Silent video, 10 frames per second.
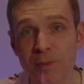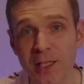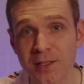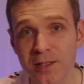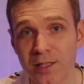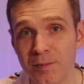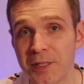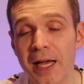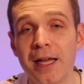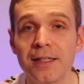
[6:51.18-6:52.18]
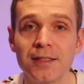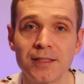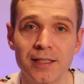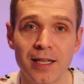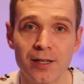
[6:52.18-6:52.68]
basic tips that any
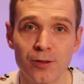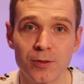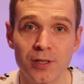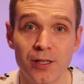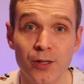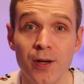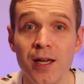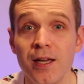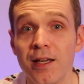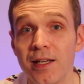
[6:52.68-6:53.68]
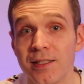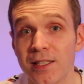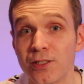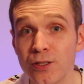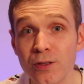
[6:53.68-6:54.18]
Disneylander will tell you is
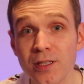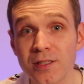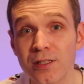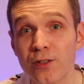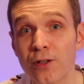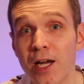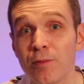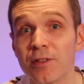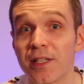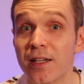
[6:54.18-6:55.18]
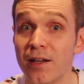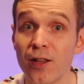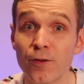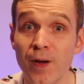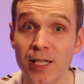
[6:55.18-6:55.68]
as soon as you're able to get
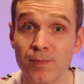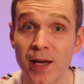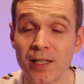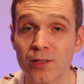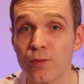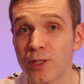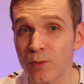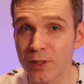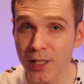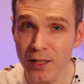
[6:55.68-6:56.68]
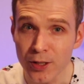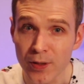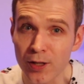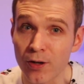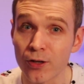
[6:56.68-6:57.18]
another Fastpass, which it will tell you
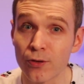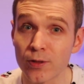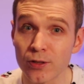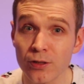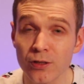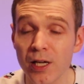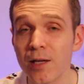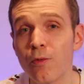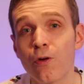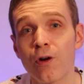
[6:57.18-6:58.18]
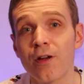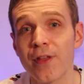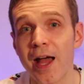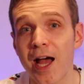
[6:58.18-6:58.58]
either on your return time or on the